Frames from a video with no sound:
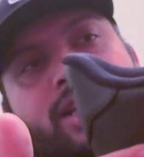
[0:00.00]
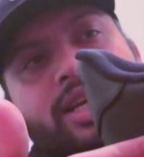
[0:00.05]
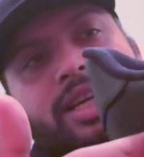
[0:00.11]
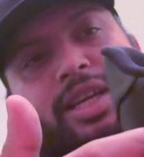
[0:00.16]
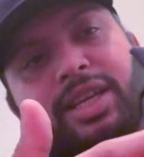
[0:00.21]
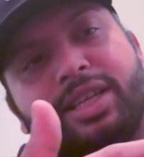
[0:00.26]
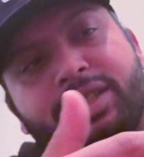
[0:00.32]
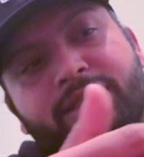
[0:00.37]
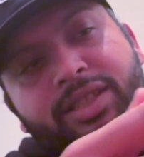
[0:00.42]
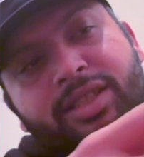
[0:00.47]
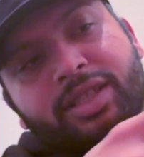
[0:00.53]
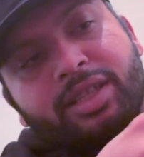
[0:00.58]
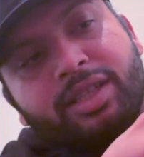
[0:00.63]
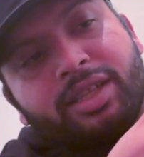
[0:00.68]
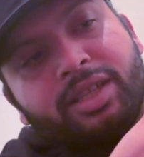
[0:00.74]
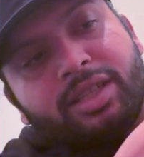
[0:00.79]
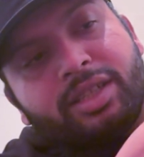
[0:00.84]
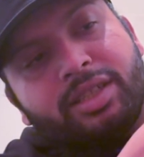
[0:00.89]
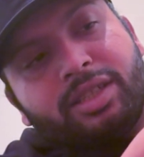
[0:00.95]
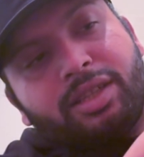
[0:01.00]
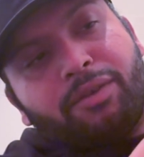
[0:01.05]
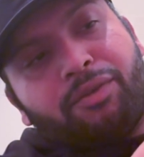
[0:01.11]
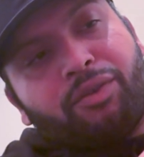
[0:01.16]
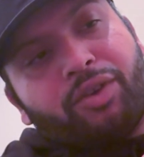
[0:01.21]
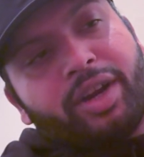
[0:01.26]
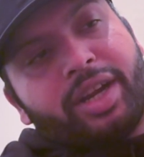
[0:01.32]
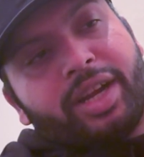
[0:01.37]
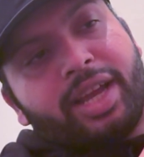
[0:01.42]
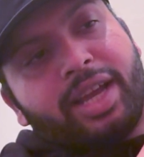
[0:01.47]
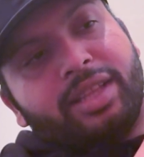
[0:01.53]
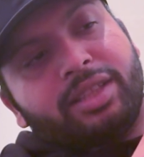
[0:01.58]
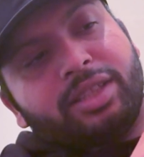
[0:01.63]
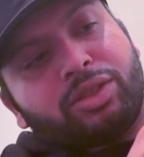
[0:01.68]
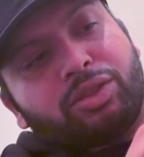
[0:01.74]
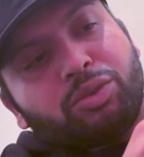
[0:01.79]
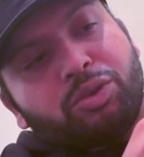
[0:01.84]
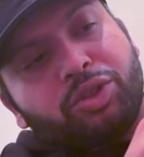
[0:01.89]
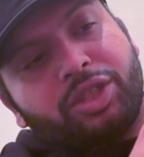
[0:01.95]
is different, and
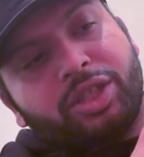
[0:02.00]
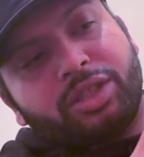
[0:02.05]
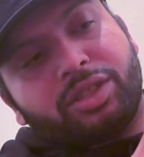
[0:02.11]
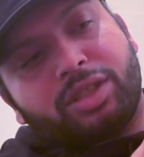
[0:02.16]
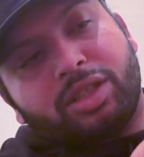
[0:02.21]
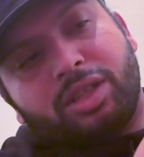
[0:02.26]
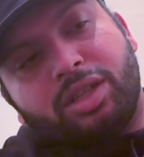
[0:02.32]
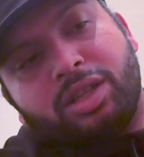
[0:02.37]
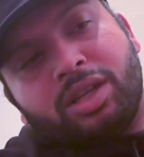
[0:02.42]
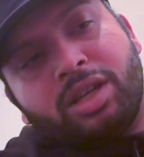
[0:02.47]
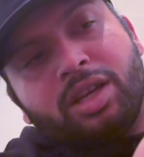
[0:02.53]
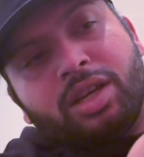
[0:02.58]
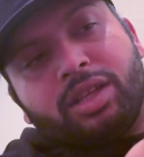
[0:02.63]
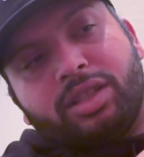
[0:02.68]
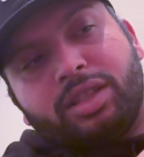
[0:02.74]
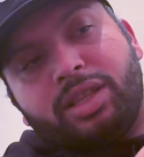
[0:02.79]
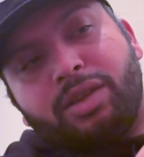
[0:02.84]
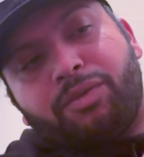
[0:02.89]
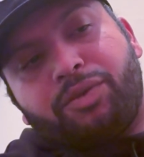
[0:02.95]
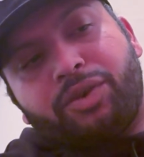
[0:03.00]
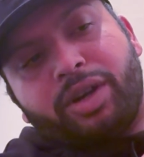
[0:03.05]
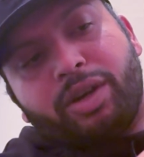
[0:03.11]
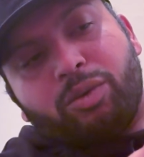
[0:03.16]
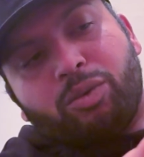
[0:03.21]
this swoosh is the different